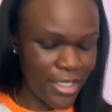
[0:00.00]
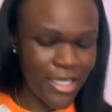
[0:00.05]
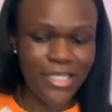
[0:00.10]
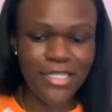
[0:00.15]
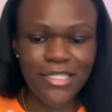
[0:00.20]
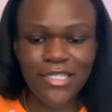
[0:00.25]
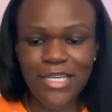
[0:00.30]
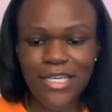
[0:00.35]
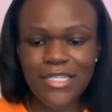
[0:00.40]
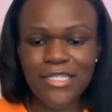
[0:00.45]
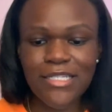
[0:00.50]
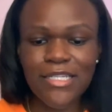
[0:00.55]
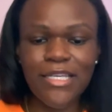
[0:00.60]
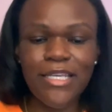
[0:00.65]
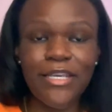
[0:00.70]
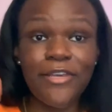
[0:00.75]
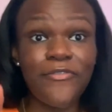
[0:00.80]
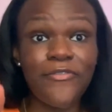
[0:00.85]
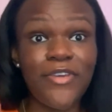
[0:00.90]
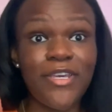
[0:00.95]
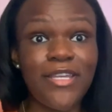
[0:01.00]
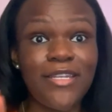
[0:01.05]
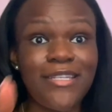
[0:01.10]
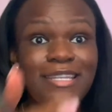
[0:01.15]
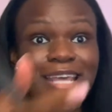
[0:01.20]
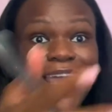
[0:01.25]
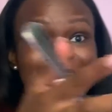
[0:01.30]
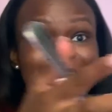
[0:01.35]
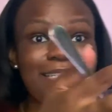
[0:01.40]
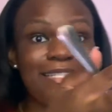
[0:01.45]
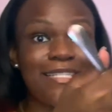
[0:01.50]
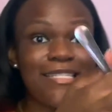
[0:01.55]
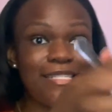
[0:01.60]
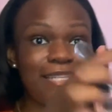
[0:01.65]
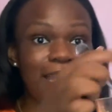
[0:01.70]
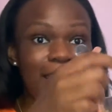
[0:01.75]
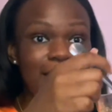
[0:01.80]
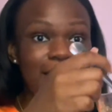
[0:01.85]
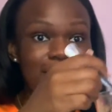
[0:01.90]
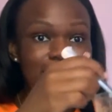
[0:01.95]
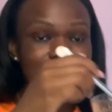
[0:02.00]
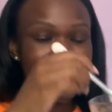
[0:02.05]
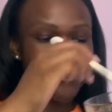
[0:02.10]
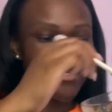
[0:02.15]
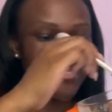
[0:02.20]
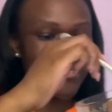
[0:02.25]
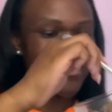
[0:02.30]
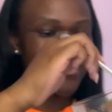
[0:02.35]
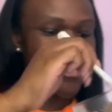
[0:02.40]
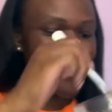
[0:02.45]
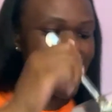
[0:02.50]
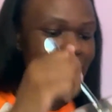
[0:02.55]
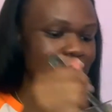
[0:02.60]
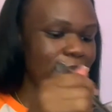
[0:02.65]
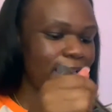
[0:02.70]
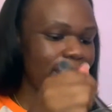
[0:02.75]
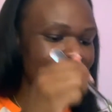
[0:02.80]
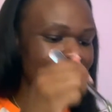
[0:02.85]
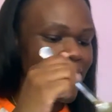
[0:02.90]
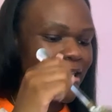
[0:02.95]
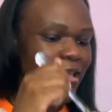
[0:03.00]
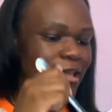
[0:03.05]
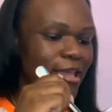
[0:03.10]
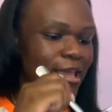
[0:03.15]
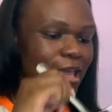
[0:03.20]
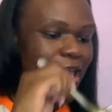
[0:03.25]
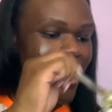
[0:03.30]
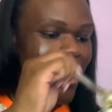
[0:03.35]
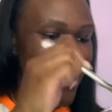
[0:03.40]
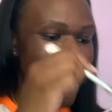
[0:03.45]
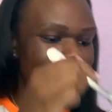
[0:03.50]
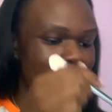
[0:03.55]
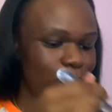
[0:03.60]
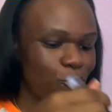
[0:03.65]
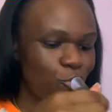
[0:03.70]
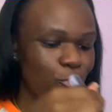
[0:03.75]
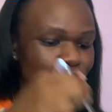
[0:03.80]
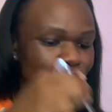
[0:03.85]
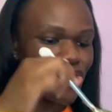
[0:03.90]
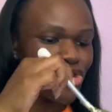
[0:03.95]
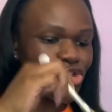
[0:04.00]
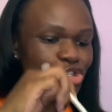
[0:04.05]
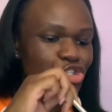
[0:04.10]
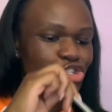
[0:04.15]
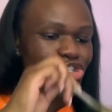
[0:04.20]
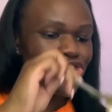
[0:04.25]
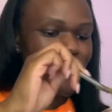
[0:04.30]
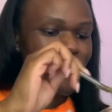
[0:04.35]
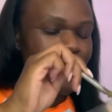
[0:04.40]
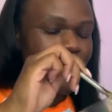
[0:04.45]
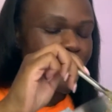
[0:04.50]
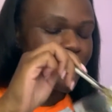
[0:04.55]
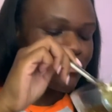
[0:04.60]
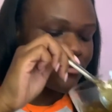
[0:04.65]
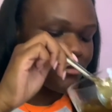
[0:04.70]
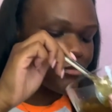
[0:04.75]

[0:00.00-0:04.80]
Just to give it that scent that I like. I'm going to stir.